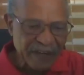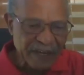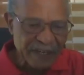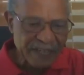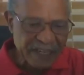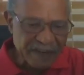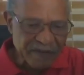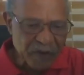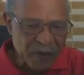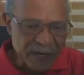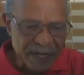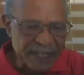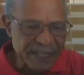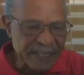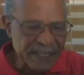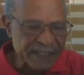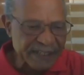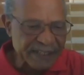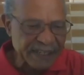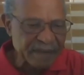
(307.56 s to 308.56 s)
I give you another
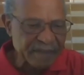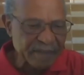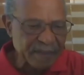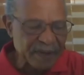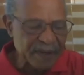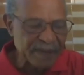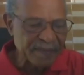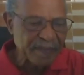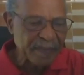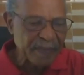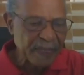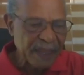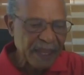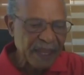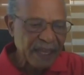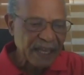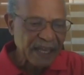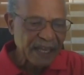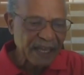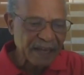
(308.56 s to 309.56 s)
example,
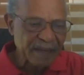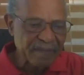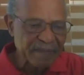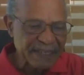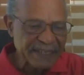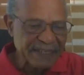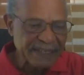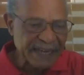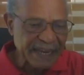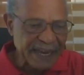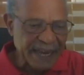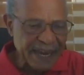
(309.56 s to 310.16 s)
a Mr.